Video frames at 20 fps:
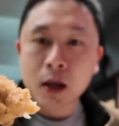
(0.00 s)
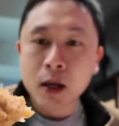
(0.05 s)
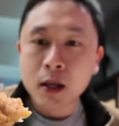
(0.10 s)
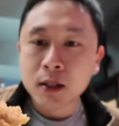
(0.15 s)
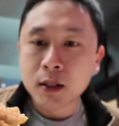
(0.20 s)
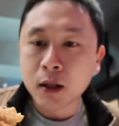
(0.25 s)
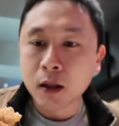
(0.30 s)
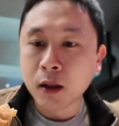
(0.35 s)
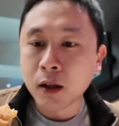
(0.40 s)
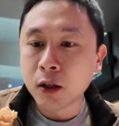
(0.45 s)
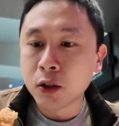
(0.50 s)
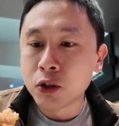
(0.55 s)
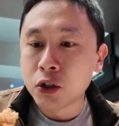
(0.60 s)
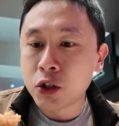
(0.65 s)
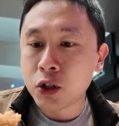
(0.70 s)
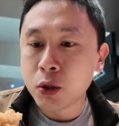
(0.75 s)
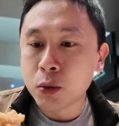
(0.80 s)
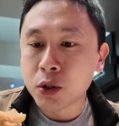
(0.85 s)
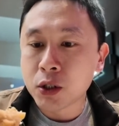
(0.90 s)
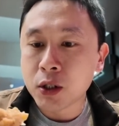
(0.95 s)
It's a little
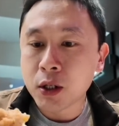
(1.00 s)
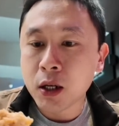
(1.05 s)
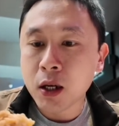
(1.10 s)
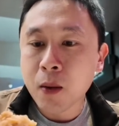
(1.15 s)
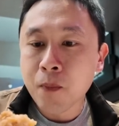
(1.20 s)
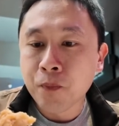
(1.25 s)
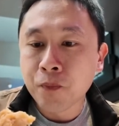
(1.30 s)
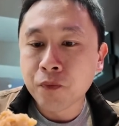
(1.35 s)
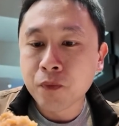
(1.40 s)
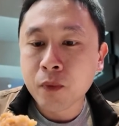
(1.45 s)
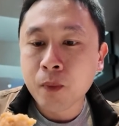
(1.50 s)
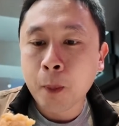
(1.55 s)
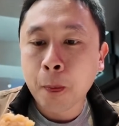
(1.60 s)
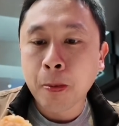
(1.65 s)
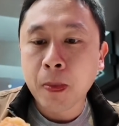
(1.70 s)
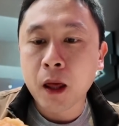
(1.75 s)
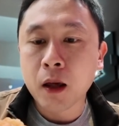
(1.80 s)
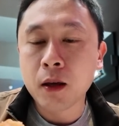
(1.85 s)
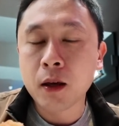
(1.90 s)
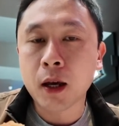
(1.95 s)
juicy.
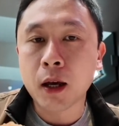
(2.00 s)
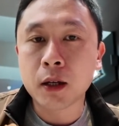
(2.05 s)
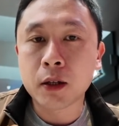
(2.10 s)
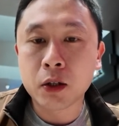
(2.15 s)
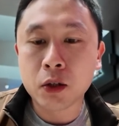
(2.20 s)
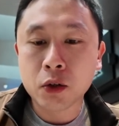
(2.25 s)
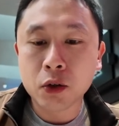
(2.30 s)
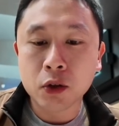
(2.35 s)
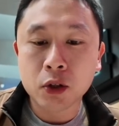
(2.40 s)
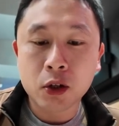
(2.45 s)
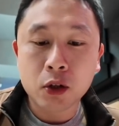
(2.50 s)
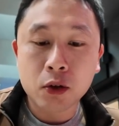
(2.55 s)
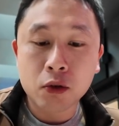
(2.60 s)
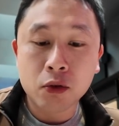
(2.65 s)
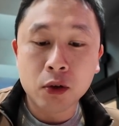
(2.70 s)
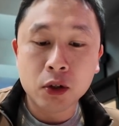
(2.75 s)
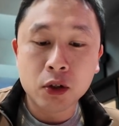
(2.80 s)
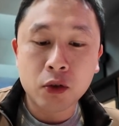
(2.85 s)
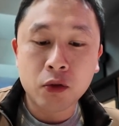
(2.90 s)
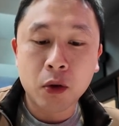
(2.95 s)
You get a good
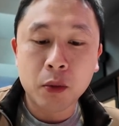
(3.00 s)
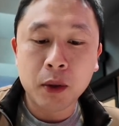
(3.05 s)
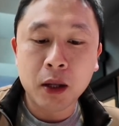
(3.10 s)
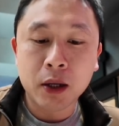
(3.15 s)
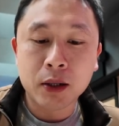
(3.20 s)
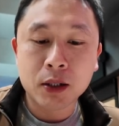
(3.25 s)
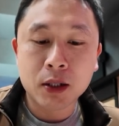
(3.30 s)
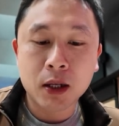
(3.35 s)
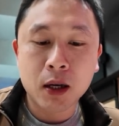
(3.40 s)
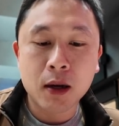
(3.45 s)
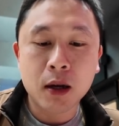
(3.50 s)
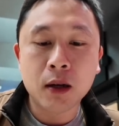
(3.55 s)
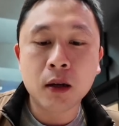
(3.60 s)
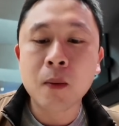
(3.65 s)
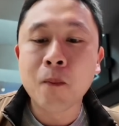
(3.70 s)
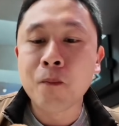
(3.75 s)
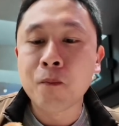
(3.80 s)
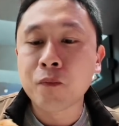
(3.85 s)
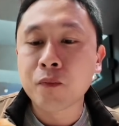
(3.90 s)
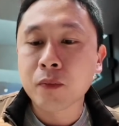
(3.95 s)
crunch from the outside,
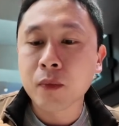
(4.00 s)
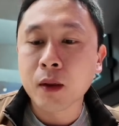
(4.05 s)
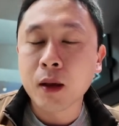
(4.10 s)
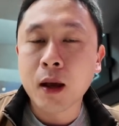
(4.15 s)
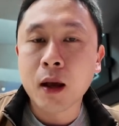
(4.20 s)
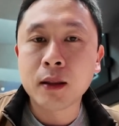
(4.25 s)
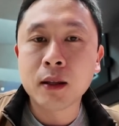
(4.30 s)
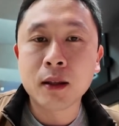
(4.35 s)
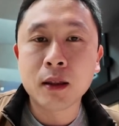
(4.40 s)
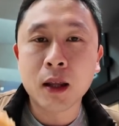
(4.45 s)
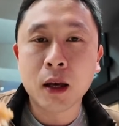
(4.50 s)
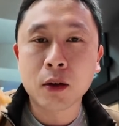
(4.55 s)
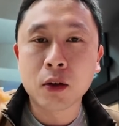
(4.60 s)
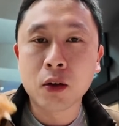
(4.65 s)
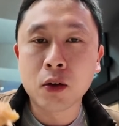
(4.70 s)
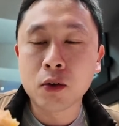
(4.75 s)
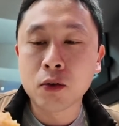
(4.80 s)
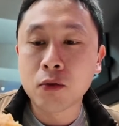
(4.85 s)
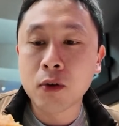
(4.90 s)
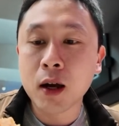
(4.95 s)
and then
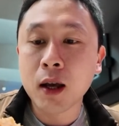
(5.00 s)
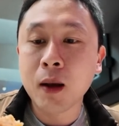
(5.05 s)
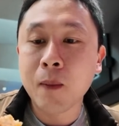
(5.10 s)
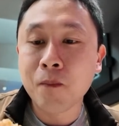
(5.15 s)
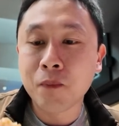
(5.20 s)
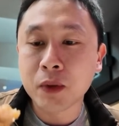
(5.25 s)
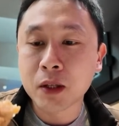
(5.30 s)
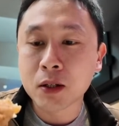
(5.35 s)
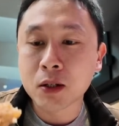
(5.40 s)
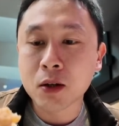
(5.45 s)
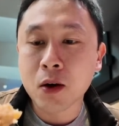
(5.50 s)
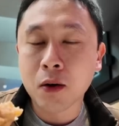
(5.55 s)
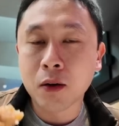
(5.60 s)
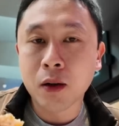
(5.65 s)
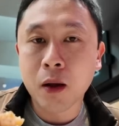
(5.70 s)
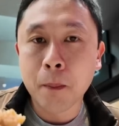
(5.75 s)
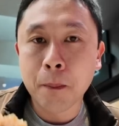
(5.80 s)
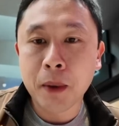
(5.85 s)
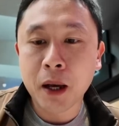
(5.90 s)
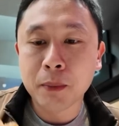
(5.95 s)
that great
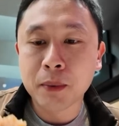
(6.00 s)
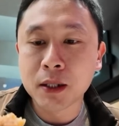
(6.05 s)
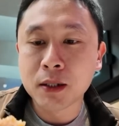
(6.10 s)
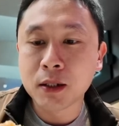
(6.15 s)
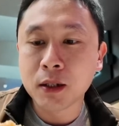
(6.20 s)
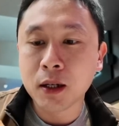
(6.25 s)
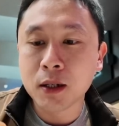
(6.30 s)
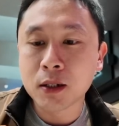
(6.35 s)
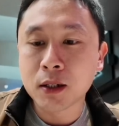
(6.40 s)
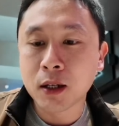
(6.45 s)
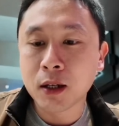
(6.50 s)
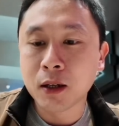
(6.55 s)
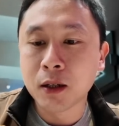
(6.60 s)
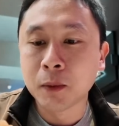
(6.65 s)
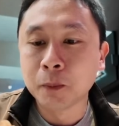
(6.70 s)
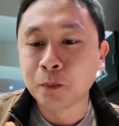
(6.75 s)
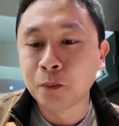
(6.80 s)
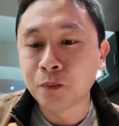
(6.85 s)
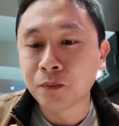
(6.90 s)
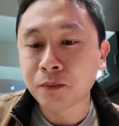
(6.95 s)
salt and pepper
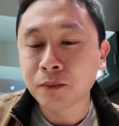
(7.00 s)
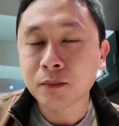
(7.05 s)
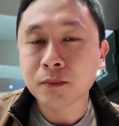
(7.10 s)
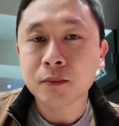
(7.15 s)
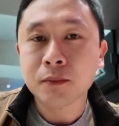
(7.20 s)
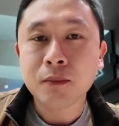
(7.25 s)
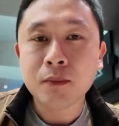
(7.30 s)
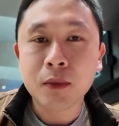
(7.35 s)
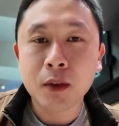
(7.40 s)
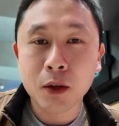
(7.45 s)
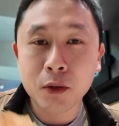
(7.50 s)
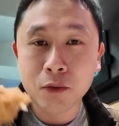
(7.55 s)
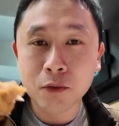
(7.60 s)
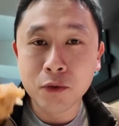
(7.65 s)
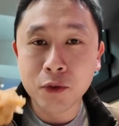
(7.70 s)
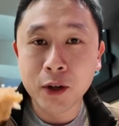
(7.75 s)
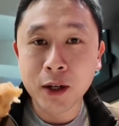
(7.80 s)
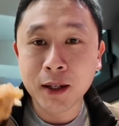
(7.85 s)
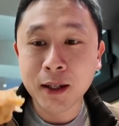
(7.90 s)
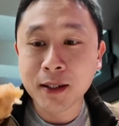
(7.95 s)
seasoning.
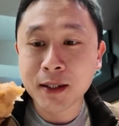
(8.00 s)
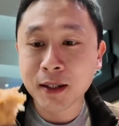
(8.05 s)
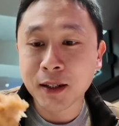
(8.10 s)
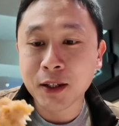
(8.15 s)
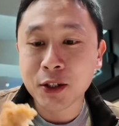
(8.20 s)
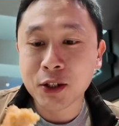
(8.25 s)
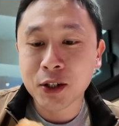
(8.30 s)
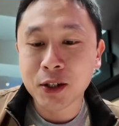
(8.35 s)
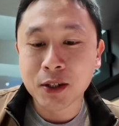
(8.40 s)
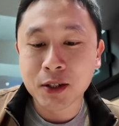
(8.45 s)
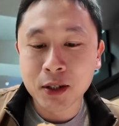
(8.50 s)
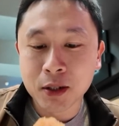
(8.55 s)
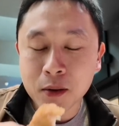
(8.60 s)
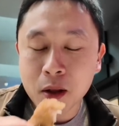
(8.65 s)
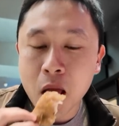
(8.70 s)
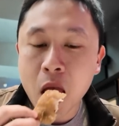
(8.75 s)
Really delicious.